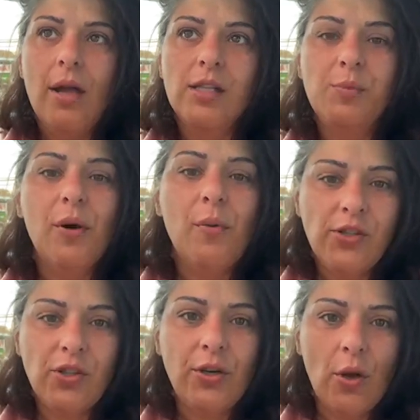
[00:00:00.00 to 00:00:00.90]
Spirit
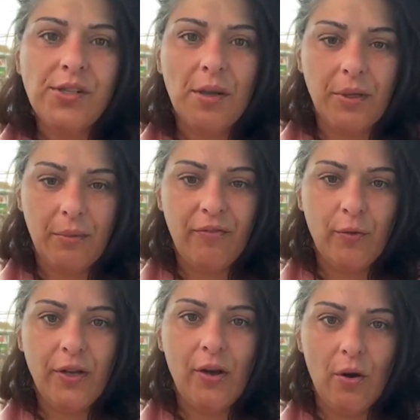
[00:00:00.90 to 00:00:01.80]
wants you to know something
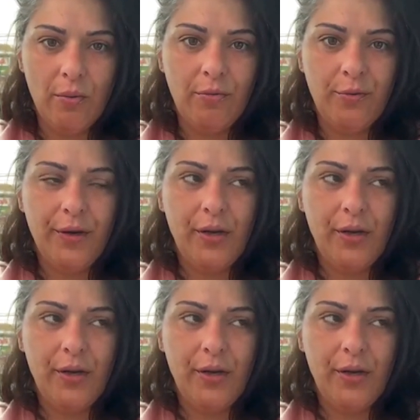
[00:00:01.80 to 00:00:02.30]
before you go,